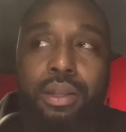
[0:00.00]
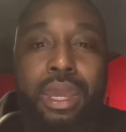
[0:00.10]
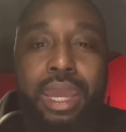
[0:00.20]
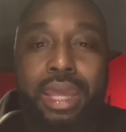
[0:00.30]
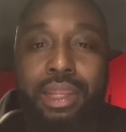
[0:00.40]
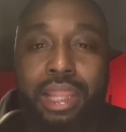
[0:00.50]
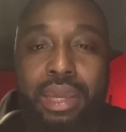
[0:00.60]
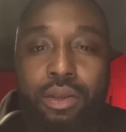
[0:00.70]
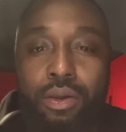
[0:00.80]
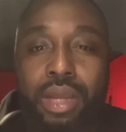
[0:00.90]

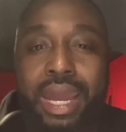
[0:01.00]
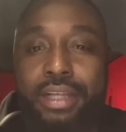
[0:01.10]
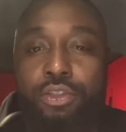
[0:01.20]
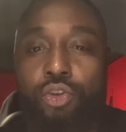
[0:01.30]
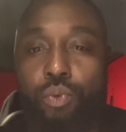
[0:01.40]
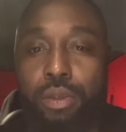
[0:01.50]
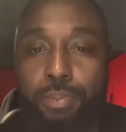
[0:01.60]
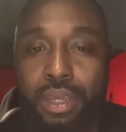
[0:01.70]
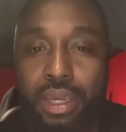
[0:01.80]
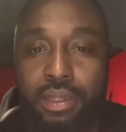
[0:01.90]
later has to
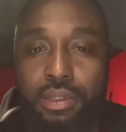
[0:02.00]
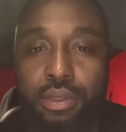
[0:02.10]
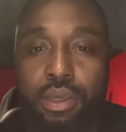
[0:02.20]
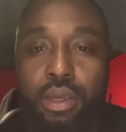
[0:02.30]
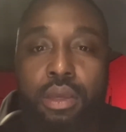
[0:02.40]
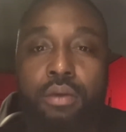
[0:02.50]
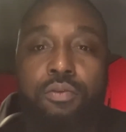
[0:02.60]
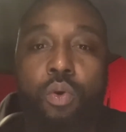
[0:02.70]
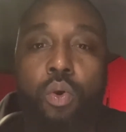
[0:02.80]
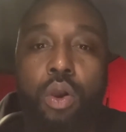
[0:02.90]
repent
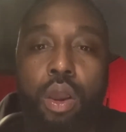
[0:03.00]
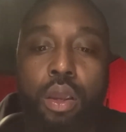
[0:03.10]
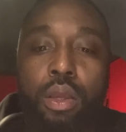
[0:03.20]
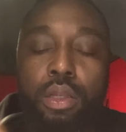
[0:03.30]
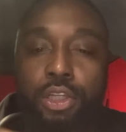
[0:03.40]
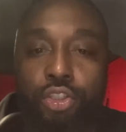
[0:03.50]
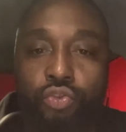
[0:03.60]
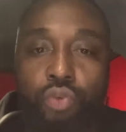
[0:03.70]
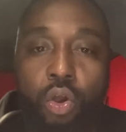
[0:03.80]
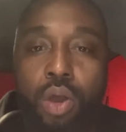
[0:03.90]
for
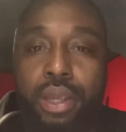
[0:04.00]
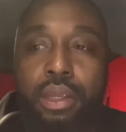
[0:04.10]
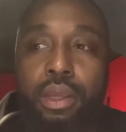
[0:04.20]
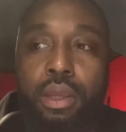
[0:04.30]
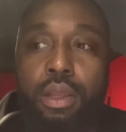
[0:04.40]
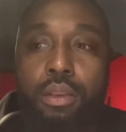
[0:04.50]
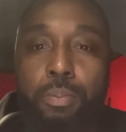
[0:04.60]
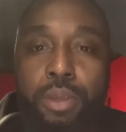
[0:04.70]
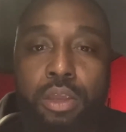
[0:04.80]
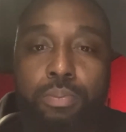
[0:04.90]
destroying the
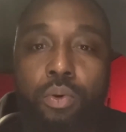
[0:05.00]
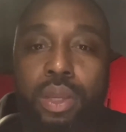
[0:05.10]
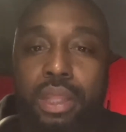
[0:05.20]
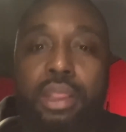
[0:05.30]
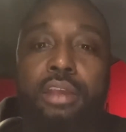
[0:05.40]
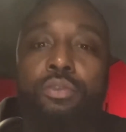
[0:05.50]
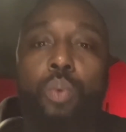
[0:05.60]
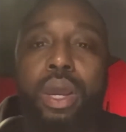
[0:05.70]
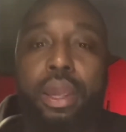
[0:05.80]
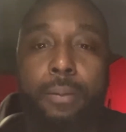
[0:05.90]
people in this
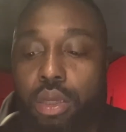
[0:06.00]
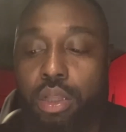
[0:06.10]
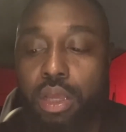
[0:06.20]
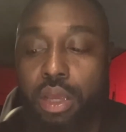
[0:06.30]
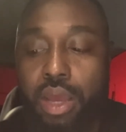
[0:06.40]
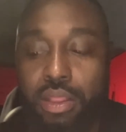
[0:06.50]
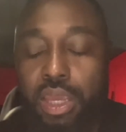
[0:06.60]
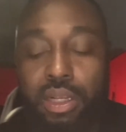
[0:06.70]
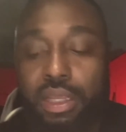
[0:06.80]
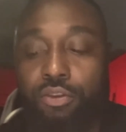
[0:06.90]
way. I
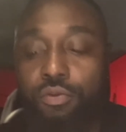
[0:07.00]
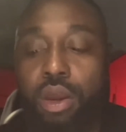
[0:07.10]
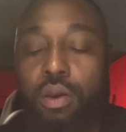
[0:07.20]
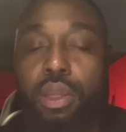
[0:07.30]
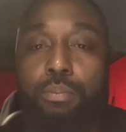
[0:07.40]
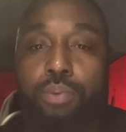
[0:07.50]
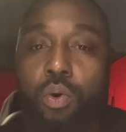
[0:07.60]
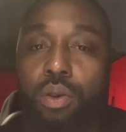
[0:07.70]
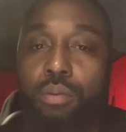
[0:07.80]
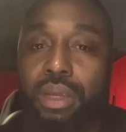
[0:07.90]
think that's very
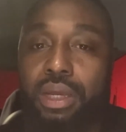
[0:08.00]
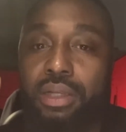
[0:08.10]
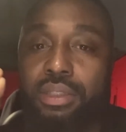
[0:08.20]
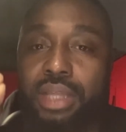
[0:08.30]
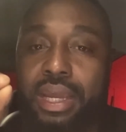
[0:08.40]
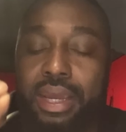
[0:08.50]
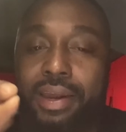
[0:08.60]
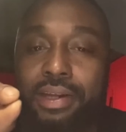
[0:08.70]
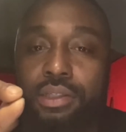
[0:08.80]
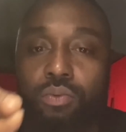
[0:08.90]
important, because that
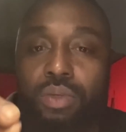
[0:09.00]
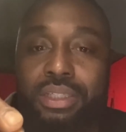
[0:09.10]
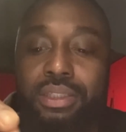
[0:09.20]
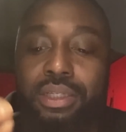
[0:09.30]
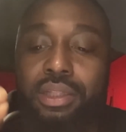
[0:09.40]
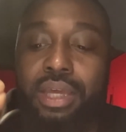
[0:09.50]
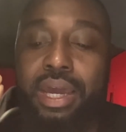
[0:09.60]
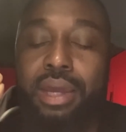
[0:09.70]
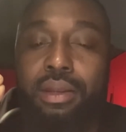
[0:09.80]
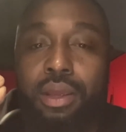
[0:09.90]
characteristic
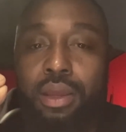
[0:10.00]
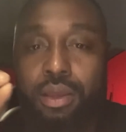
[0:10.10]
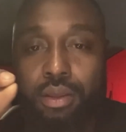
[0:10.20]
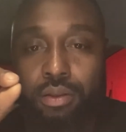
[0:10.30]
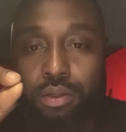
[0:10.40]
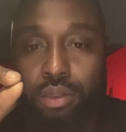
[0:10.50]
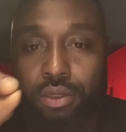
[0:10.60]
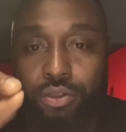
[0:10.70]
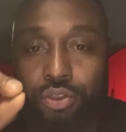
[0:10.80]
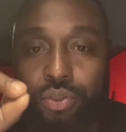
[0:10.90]
that the
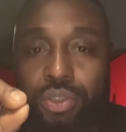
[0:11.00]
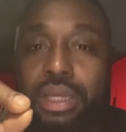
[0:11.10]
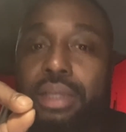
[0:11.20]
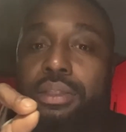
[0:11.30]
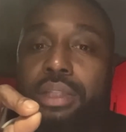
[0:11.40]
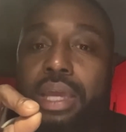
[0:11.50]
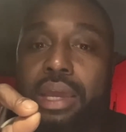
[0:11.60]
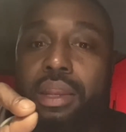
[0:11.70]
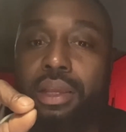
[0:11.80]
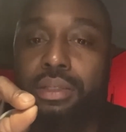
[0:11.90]
literature states
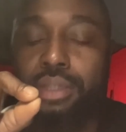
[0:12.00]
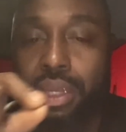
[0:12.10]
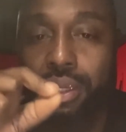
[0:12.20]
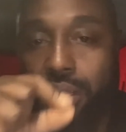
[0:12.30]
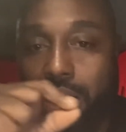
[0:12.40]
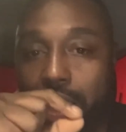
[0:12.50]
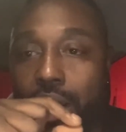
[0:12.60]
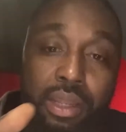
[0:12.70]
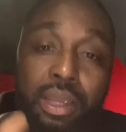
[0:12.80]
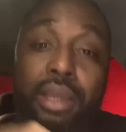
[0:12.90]
that is in
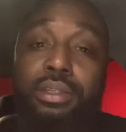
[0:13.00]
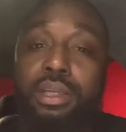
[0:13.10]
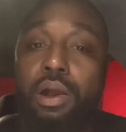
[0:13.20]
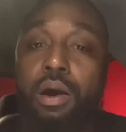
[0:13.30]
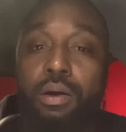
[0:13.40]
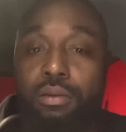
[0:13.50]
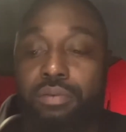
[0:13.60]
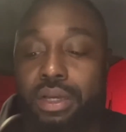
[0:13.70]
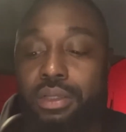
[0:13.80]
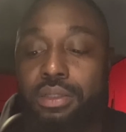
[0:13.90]
God is in all of
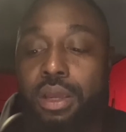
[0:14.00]
us.